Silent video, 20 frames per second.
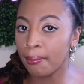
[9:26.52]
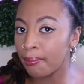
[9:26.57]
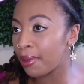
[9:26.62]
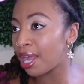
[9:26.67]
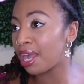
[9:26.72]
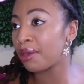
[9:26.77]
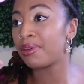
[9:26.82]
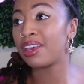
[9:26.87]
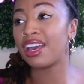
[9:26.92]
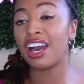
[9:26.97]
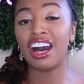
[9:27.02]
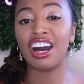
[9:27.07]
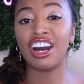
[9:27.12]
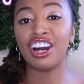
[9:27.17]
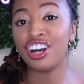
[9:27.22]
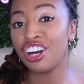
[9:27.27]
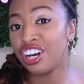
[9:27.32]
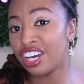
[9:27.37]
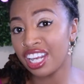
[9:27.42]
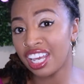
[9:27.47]
maybe a
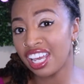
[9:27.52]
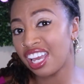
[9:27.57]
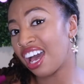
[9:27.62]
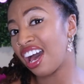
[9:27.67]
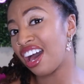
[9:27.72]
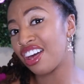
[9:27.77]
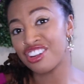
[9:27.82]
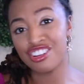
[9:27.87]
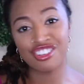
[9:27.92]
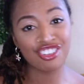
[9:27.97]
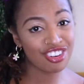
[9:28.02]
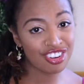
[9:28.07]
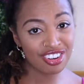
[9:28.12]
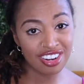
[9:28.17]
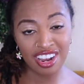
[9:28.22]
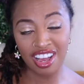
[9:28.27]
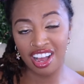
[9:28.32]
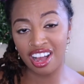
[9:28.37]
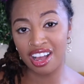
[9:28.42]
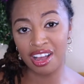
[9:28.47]
hoodie
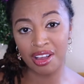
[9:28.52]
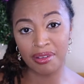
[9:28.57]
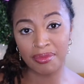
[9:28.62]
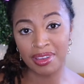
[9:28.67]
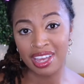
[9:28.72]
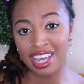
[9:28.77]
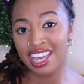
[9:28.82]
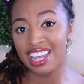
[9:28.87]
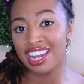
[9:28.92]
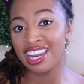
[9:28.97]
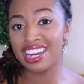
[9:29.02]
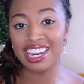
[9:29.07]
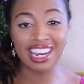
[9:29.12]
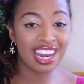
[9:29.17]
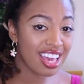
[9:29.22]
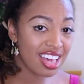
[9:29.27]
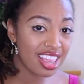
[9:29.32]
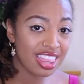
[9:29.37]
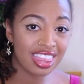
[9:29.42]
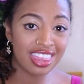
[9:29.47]

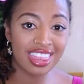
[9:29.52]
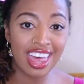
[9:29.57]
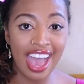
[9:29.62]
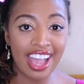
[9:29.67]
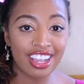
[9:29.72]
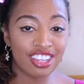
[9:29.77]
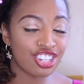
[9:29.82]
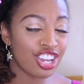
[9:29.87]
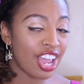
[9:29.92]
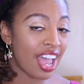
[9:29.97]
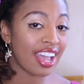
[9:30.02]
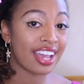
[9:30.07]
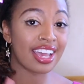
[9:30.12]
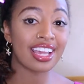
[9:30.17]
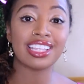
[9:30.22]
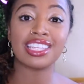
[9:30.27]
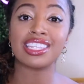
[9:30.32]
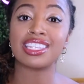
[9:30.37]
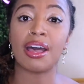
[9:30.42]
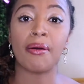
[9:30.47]
underneath that
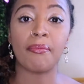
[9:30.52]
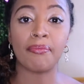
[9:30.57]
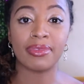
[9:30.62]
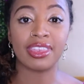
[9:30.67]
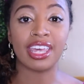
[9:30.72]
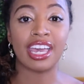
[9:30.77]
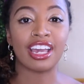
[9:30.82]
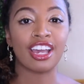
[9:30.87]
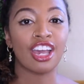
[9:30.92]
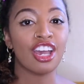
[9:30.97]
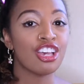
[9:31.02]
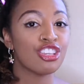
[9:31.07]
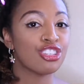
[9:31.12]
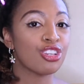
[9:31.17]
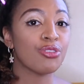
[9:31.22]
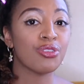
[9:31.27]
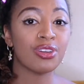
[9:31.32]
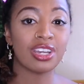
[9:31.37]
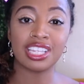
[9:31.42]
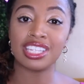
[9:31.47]
jacket, something,
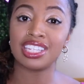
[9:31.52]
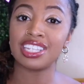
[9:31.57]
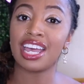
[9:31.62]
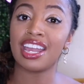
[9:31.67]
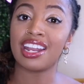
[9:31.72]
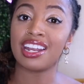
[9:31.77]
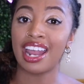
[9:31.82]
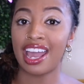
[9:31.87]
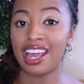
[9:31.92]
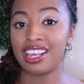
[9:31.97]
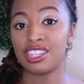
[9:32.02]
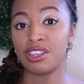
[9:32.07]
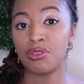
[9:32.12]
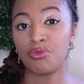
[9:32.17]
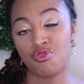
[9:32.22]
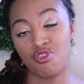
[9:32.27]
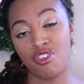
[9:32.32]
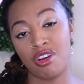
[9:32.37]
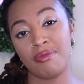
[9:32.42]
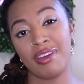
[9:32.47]
so you can stay nice and
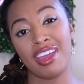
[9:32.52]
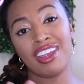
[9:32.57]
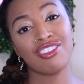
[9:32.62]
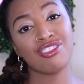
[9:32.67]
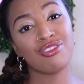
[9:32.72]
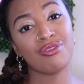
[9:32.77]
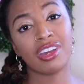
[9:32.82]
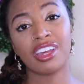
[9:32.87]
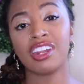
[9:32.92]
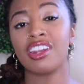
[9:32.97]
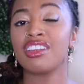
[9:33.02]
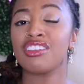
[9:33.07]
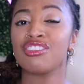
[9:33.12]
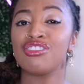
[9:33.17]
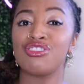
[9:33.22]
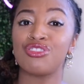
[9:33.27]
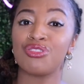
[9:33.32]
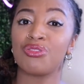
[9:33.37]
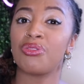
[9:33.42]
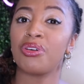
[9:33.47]
warm and you can
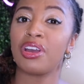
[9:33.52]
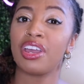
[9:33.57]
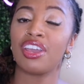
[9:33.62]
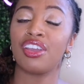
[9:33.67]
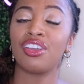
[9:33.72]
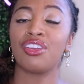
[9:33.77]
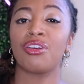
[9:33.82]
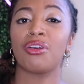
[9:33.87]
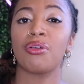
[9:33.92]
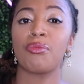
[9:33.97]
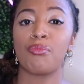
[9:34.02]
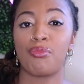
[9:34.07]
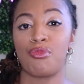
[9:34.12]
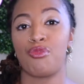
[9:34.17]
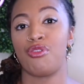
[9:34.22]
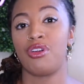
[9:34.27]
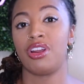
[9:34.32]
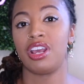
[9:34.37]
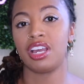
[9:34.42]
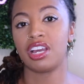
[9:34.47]
enjoy your
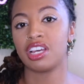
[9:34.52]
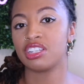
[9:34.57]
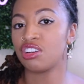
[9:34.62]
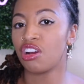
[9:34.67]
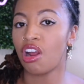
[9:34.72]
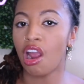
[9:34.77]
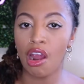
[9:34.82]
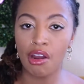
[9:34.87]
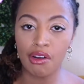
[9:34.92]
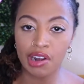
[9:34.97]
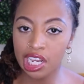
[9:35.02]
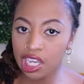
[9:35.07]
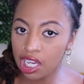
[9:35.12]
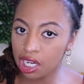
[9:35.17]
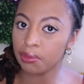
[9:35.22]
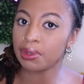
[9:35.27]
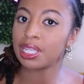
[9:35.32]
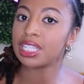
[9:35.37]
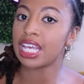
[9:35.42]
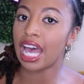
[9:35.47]
morning, because you're already
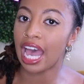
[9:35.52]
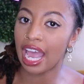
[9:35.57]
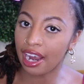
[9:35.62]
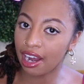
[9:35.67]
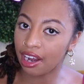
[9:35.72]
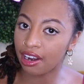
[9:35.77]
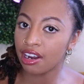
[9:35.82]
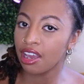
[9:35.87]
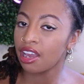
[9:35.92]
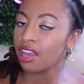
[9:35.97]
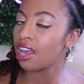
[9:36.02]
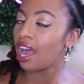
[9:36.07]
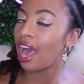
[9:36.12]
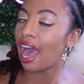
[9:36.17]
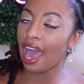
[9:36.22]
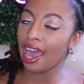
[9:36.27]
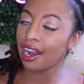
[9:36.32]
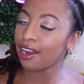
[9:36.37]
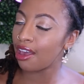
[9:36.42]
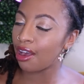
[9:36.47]
going to be tired.
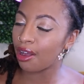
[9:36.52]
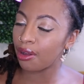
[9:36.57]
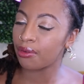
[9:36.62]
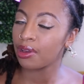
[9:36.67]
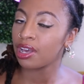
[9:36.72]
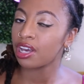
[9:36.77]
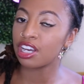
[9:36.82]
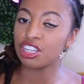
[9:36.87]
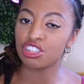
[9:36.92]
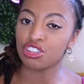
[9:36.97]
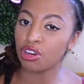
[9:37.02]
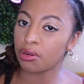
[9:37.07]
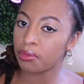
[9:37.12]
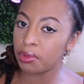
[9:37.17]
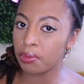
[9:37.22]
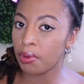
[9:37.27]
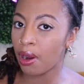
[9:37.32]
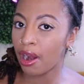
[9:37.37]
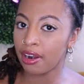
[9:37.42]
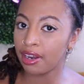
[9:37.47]
I know, because you're going
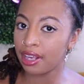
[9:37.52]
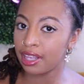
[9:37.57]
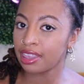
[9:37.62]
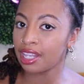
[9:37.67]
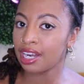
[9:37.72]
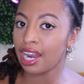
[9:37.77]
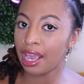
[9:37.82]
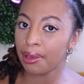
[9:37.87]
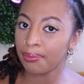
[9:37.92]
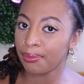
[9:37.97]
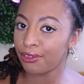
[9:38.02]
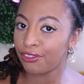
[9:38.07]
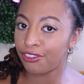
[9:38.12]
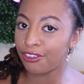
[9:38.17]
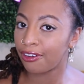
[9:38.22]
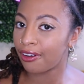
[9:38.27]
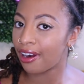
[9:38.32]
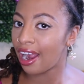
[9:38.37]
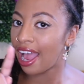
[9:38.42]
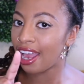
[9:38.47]
to be partying the night
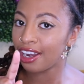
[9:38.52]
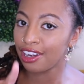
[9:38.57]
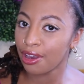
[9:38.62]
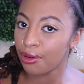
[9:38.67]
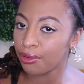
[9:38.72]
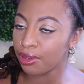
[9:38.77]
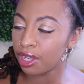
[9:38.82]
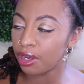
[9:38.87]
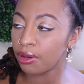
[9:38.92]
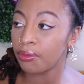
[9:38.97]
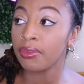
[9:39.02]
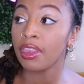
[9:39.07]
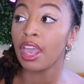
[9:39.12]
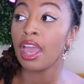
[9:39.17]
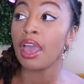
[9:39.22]
before. I know you.